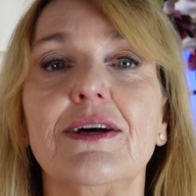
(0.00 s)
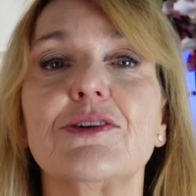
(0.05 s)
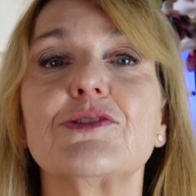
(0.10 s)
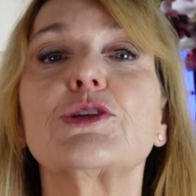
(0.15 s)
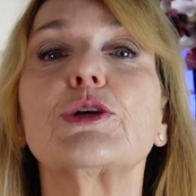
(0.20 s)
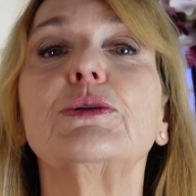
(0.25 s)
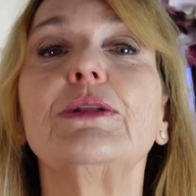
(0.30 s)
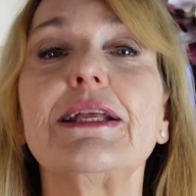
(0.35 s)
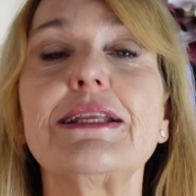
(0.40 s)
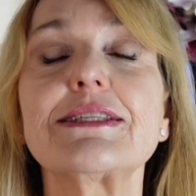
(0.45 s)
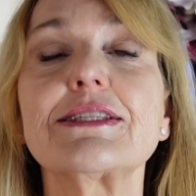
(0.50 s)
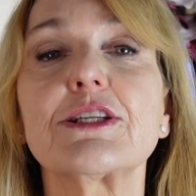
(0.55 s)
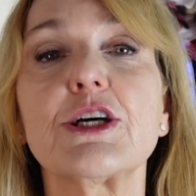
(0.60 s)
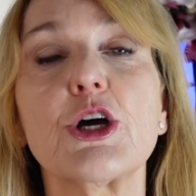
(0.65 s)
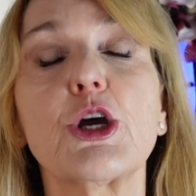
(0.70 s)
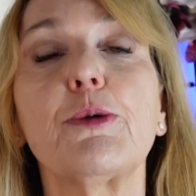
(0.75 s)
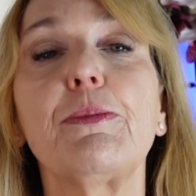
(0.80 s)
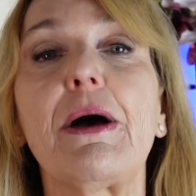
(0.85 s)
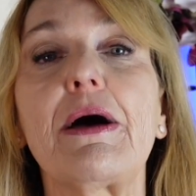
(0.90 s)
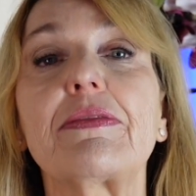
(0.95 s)
So let's
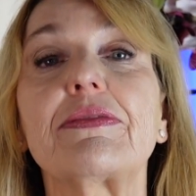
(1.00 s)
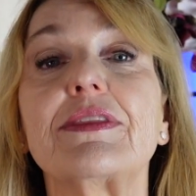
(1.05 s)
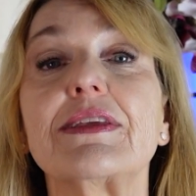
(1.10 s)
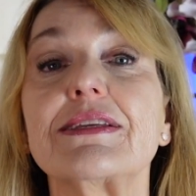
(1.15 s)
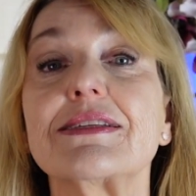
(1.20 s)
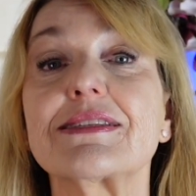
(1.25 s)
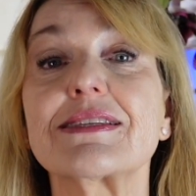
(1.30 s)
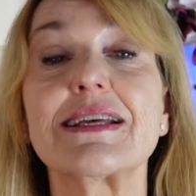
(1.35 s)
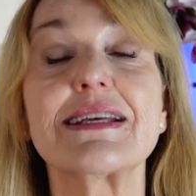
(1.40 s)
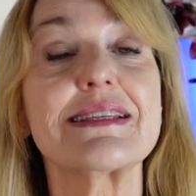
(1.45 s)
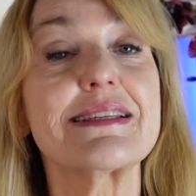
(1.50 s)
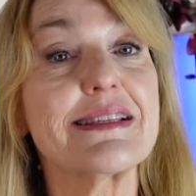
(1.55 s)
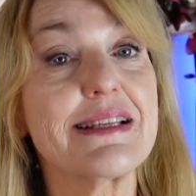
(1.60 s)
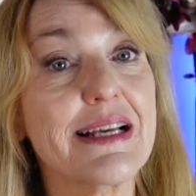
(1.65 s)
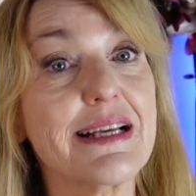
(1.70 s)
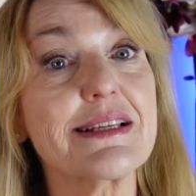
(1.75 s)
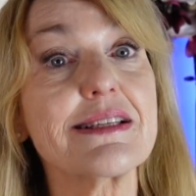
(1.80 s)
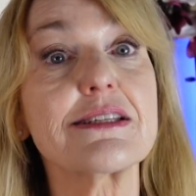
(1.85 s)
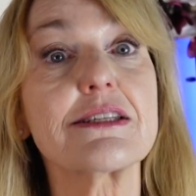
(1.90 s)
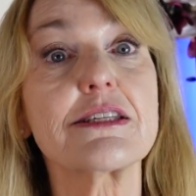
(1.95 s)
talk about these
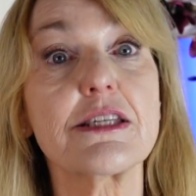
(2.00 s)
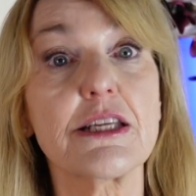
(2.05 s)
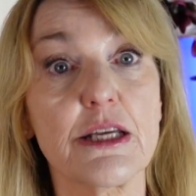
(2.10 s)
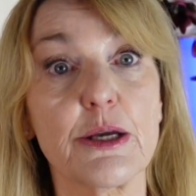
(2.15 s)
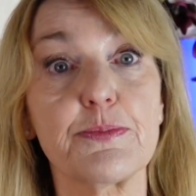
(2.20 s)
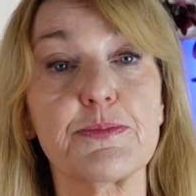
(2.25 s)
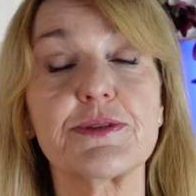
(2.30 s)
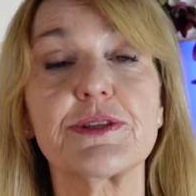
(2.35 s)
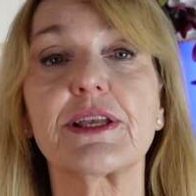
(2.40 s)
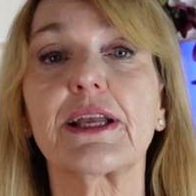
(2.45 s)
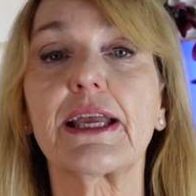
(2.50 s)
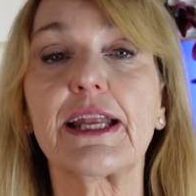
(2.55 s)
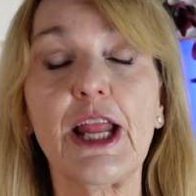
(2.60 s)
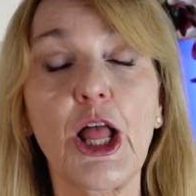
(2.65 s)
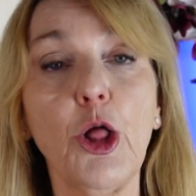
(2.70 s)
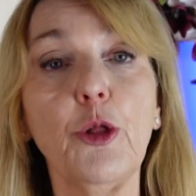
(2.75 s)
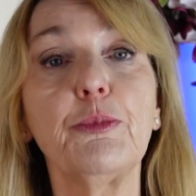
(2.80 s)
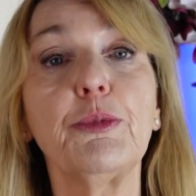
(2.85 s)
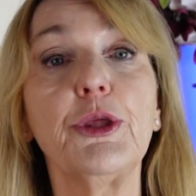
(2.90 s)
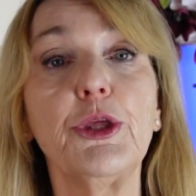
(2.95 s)
six tips that can
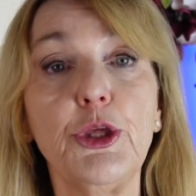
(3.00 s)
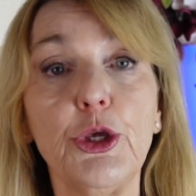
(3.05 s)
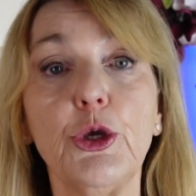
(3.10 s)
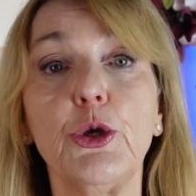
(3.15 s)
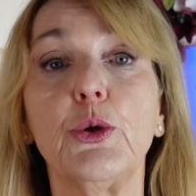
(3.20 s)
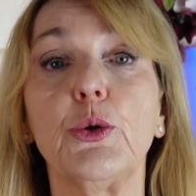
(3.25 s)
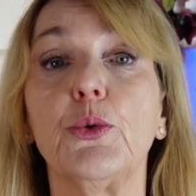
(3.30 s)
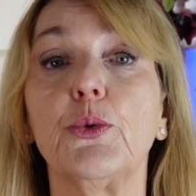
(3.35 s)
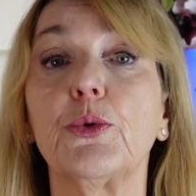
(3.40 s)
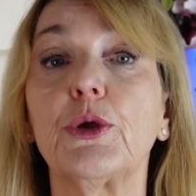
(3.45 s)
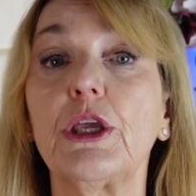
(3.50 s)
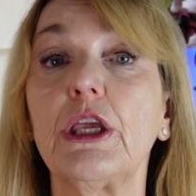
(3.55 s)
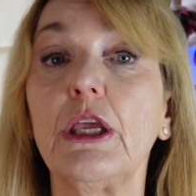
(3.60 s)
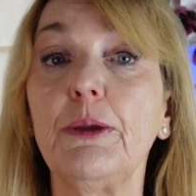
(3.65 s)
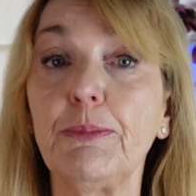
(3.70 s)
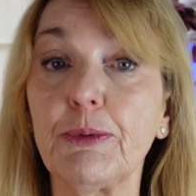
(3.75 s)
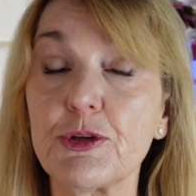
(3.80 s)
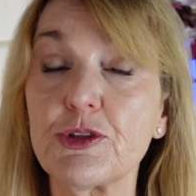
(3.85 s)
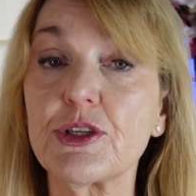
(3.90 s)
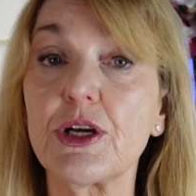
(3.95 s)
help you
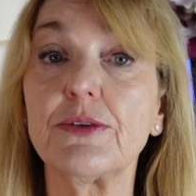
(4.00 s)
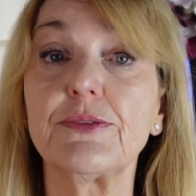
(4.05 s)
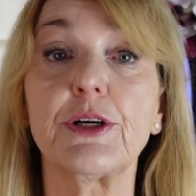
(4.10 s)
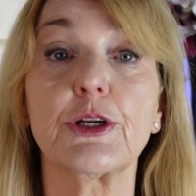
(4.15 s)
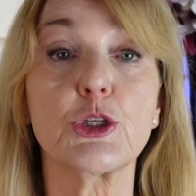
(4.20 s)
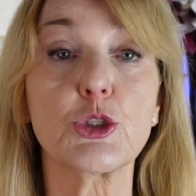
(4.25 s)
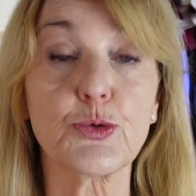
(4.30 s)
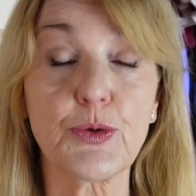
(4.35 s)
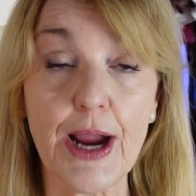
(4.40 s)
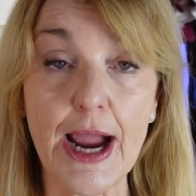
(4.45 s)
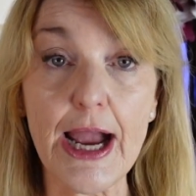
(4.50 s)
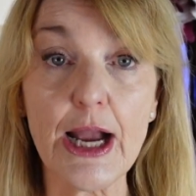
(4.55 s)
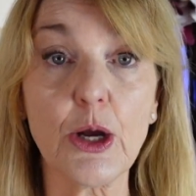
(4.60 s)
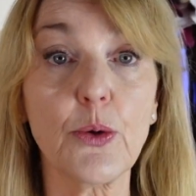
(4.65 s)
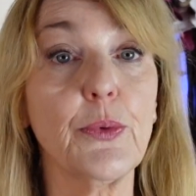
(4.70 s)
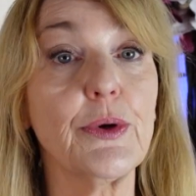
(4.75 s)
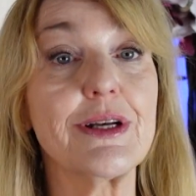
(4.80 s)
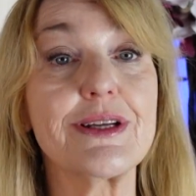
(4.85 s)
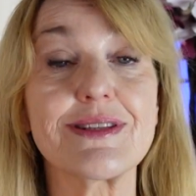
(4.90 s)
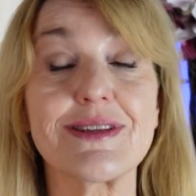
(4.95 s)
keep yourself on
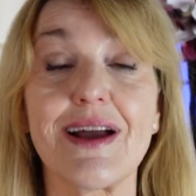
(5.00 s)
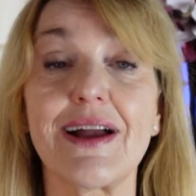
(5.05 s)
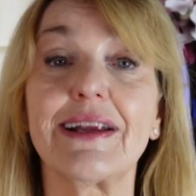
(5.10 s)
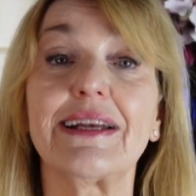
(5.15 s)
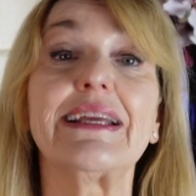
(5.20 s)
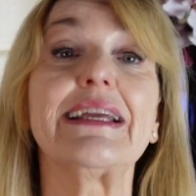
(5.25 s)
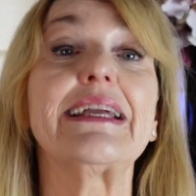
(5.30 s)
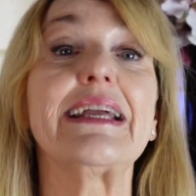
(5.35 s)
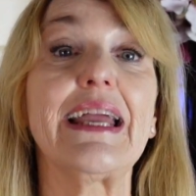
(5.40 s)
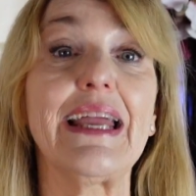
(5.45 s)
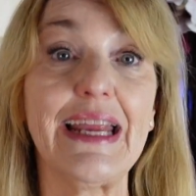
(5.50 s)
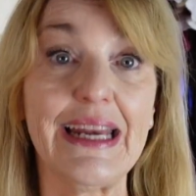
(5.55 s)
track when designing